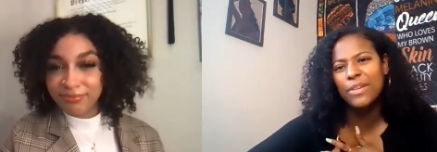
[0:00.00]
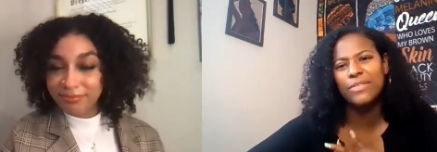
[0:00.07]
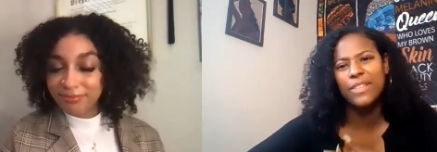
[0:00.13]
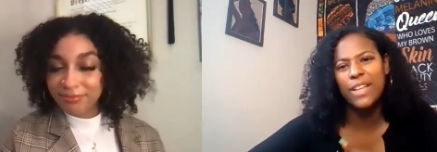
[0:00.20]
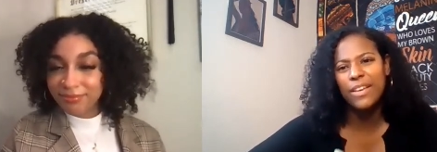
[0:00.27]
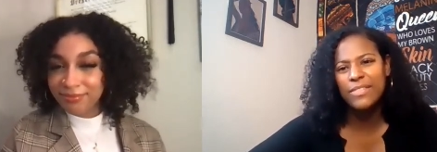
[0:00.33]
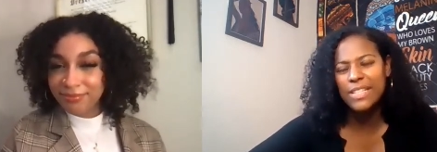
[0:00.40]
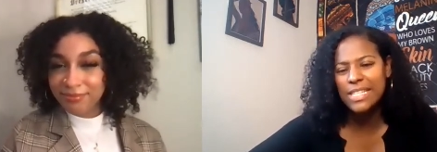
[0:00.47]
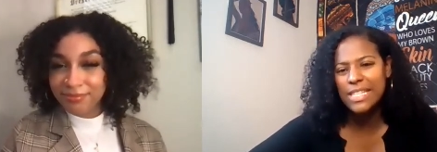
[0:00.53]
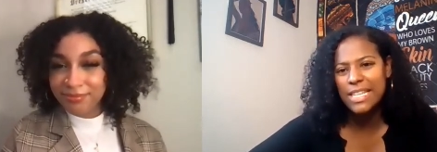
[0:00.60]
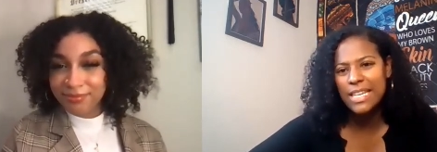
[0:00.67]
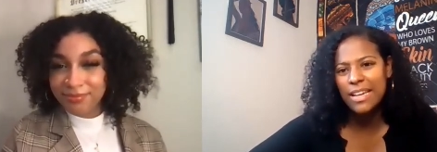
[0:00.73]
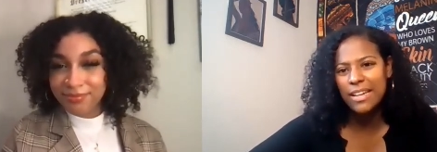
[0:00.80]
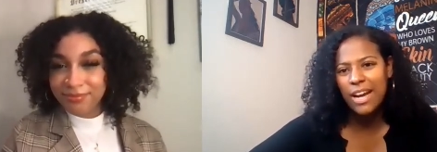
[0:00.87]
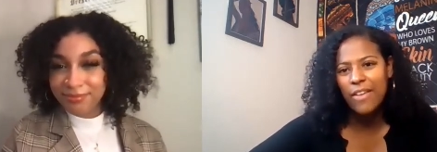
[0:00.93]
Speaker 1: would have loved to
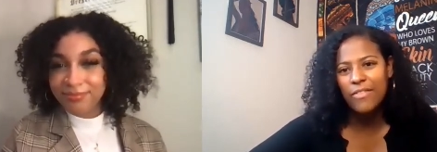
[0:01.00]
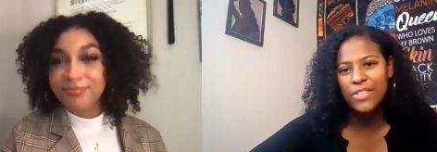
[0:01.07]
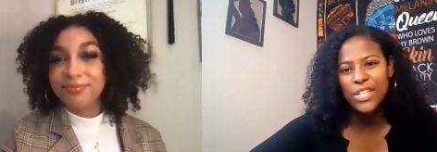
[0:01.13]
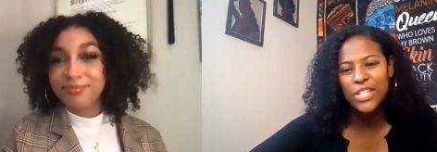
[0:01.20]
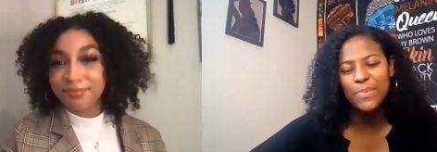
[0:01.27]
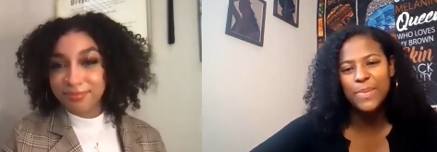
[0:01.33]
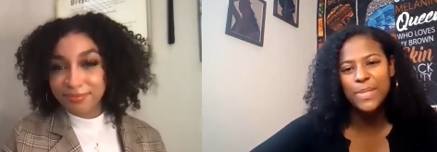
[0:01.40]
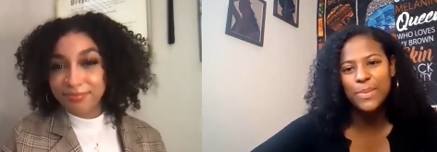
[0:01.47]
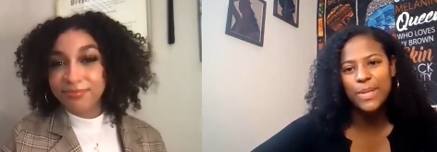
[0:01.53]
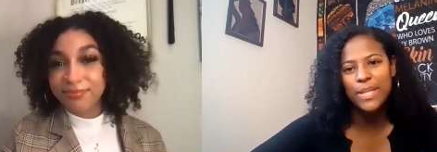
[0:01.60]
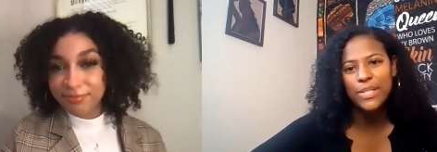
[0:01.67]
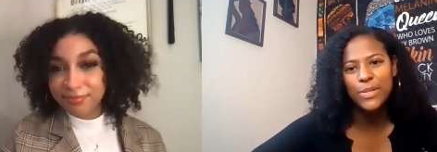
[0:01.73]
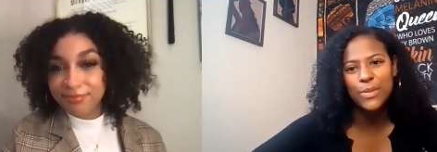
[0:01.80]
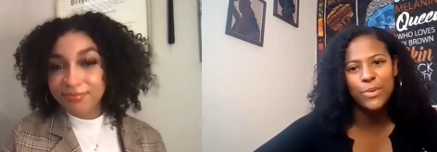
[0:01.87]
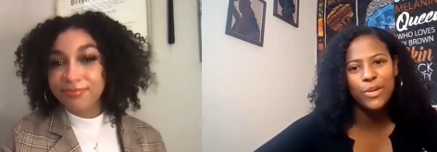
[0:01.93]
see a conversation between
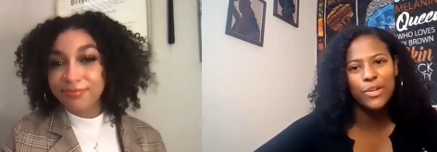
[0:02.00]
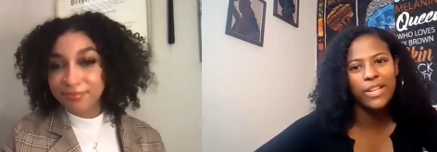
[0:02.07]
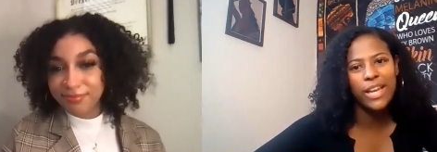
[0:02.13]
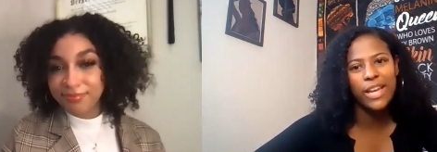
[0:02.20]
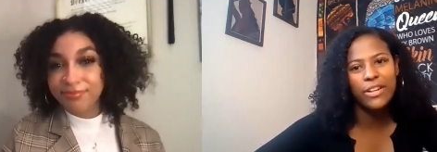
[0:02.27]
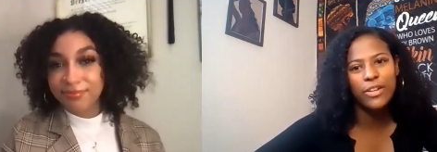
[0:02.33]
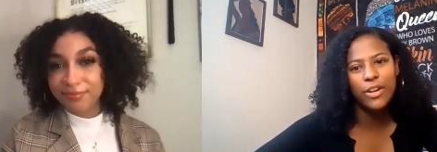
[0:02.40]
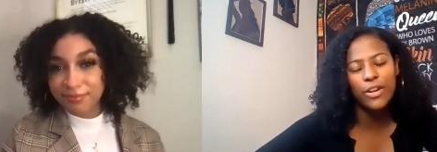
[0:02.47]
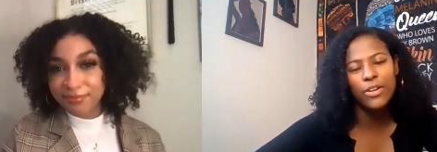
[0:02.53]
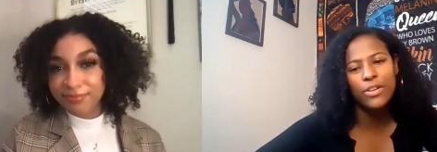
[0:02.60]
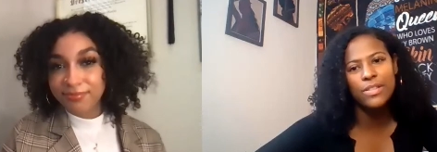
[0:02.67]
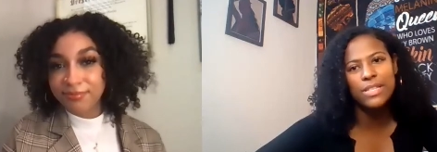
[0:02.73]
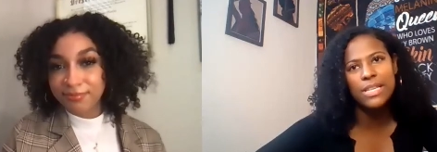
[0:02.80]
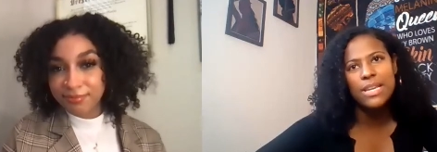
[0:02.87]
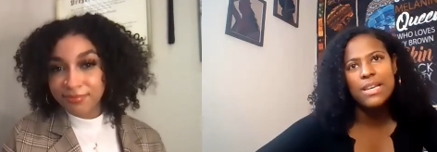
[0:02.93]
two curly haired
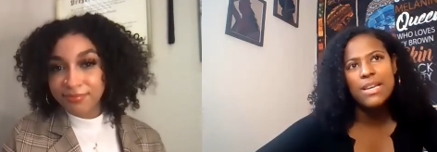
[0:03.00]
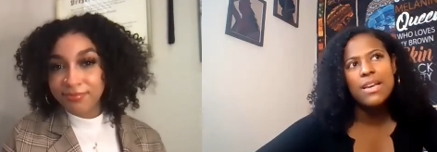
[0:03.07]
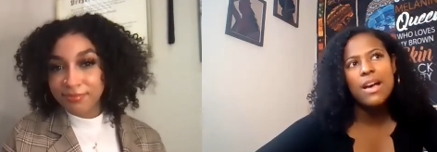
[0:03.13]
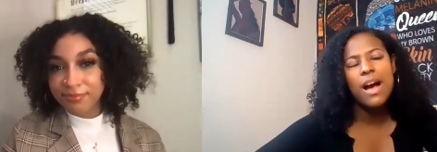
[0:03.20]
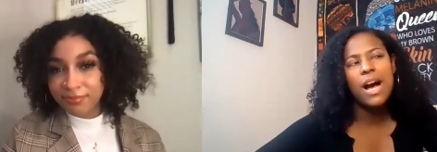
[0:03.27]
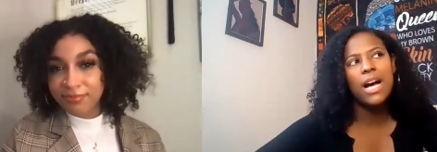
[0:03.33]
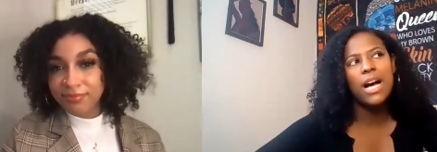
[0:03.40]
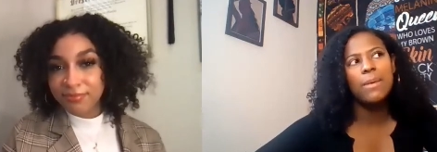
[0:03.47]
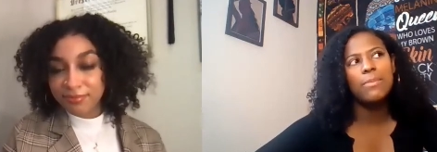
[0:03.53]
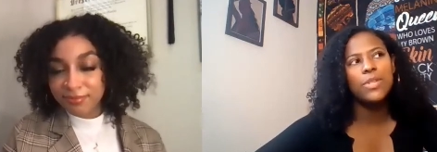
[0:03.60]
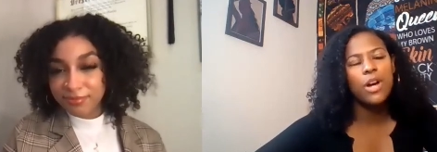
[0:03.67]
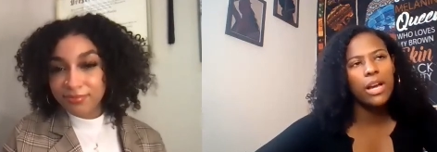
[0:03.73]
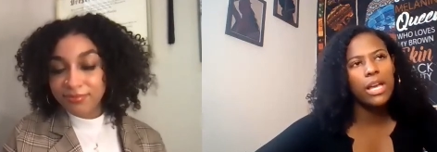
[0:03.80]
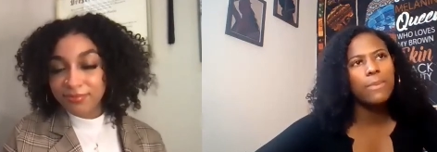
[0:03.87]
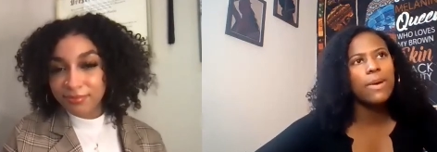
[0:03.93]
girls um,
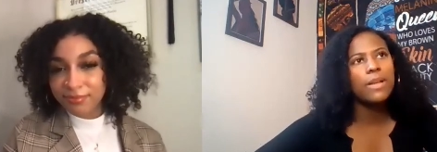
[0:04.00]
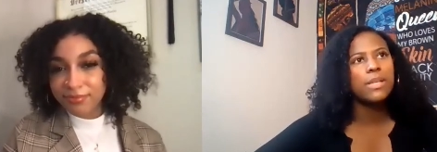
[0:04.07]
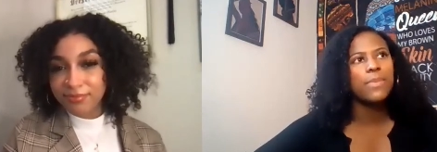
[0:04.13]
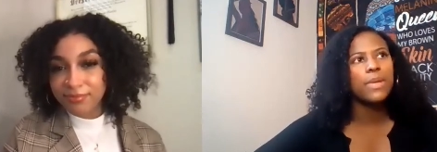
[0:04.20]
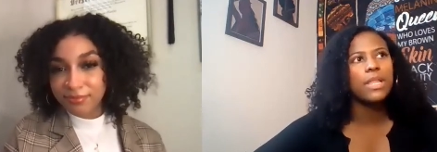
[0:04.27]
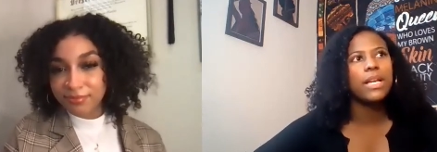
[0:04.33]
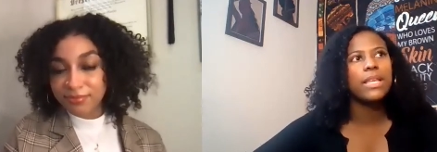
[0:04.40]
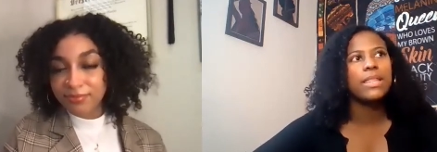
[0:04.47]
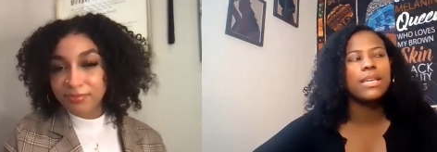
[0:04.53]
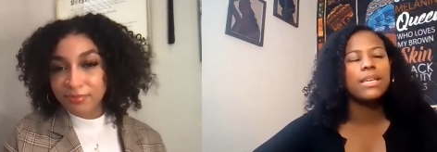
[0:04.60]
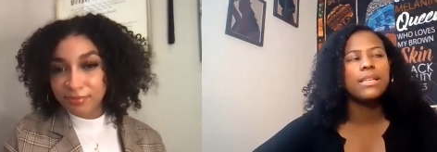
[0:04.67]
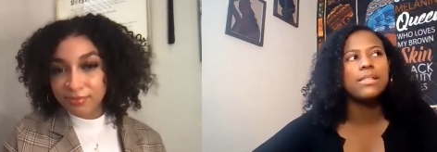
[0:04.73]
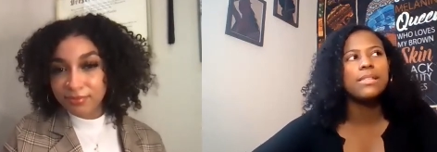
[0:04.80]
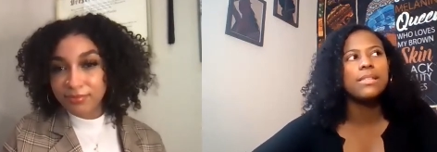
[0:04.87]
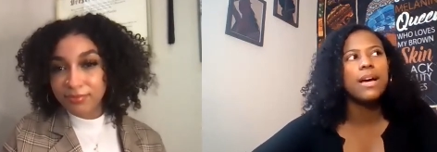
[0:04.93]
talking about something like
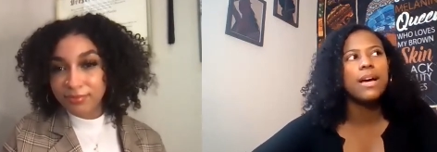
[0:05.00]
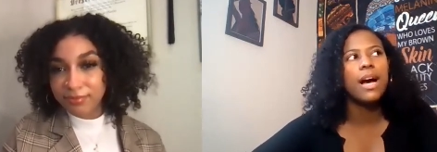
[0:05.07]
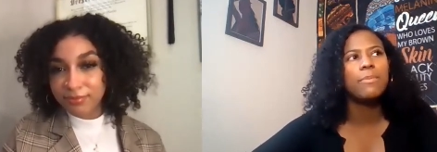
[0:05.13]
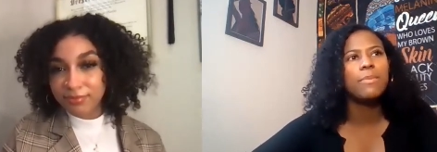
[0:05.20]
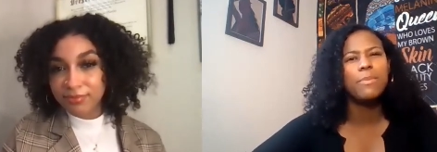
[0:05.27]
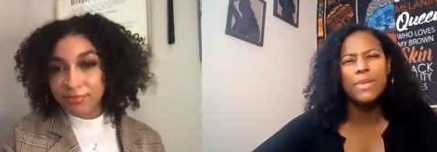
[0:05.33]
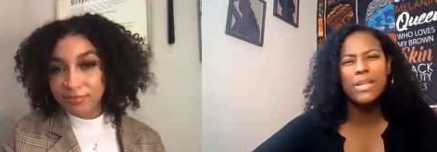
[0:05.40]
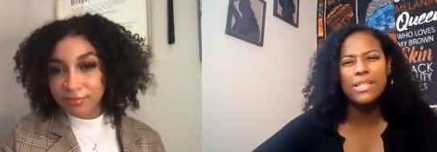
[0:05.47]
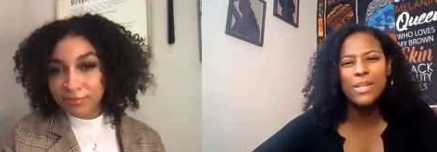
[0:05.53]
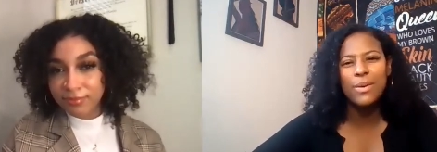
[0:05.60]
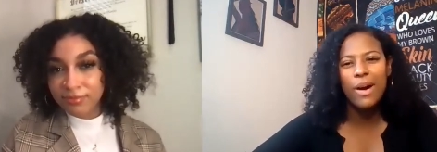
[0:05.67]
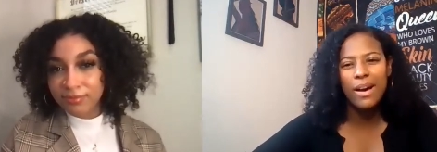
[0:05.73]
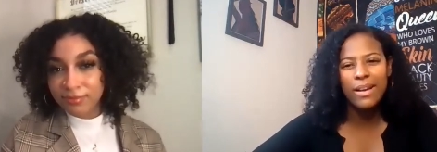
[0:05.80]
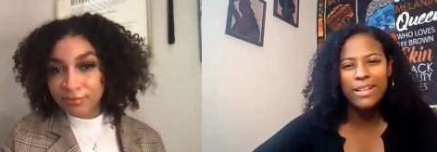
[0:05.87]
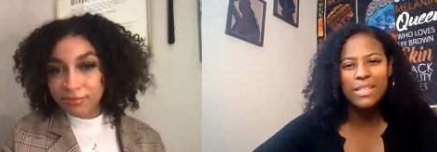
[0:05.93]
this um, and being so
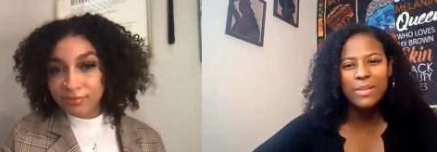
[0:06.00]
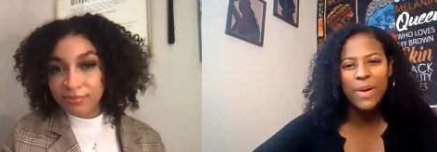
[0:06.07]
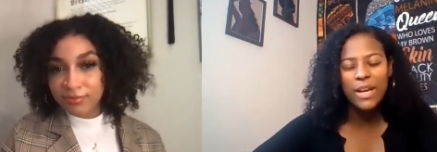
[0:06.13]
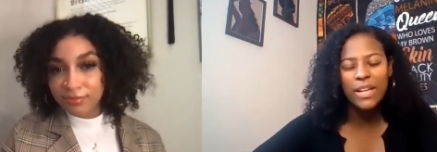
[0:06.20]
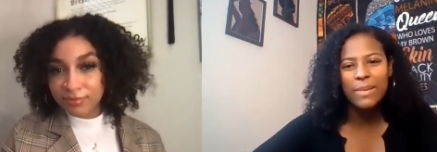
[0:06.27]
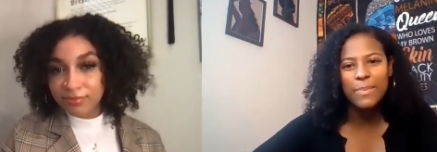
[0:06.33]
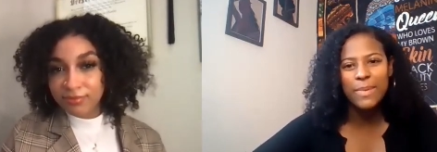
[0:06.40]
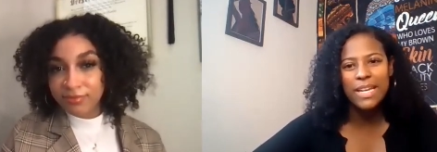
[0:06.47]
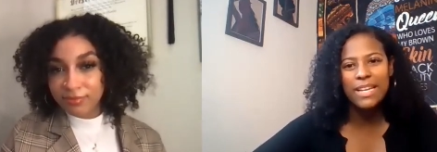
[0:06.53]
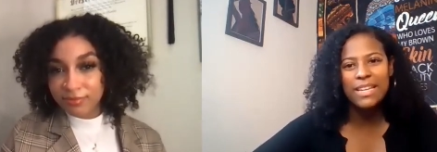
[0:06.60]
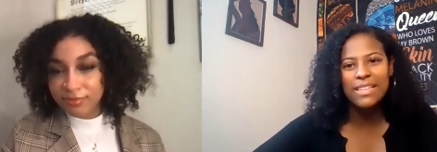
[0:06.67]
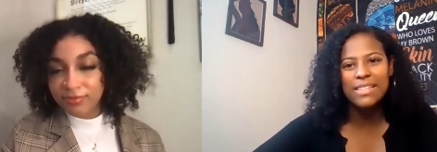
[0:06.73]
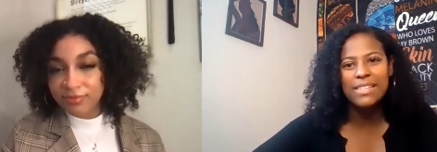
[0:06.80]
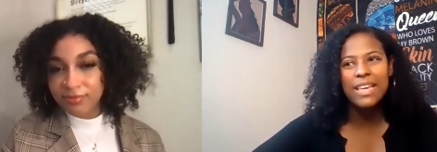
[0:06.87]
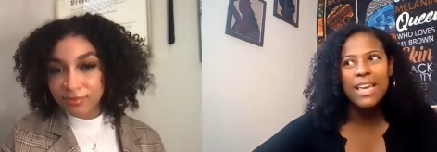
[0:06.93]
honest about it
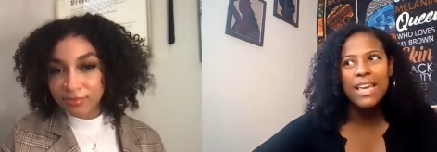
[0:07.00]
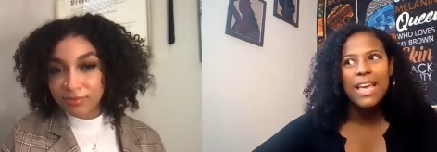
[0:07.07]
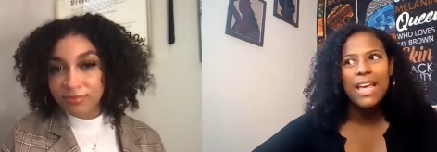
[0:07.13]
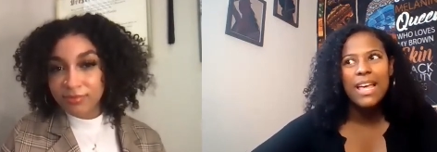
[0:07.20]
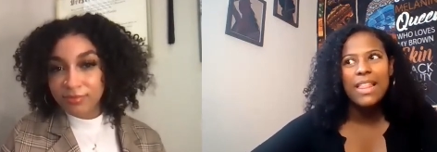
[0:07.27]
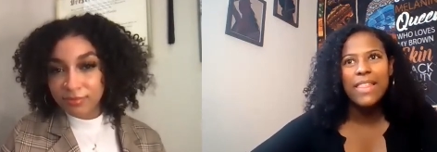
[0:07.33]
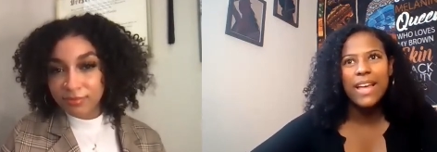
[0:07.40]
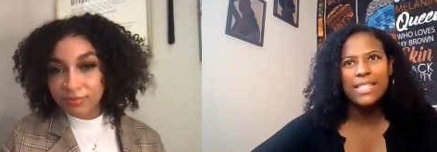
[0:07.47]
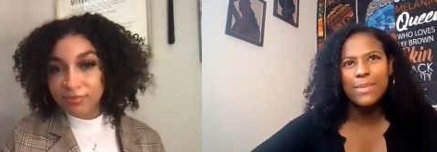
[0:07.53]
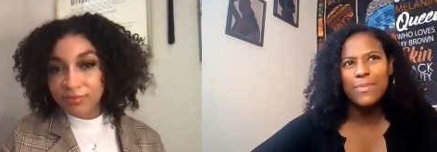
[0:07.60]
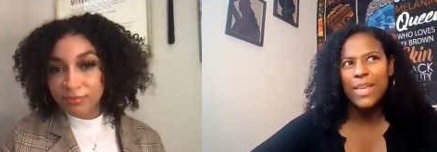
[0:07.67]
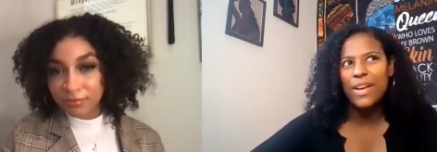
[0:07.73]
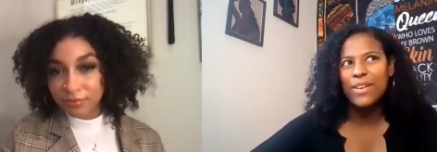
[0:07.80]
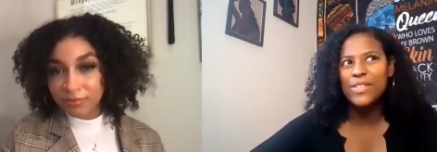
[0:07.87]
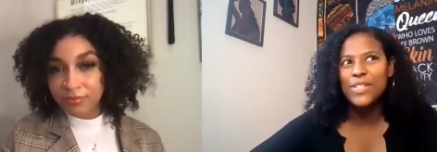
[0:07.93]
because that's
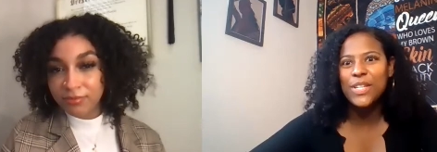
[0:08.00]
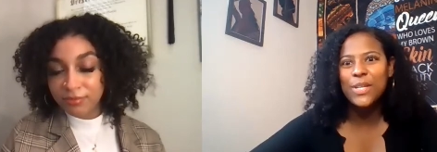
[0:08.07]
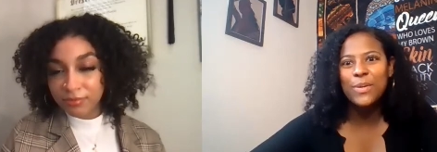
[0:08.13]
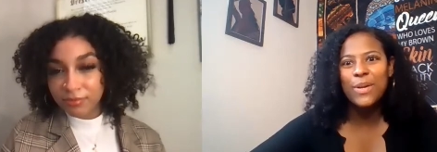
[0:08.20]
something else too.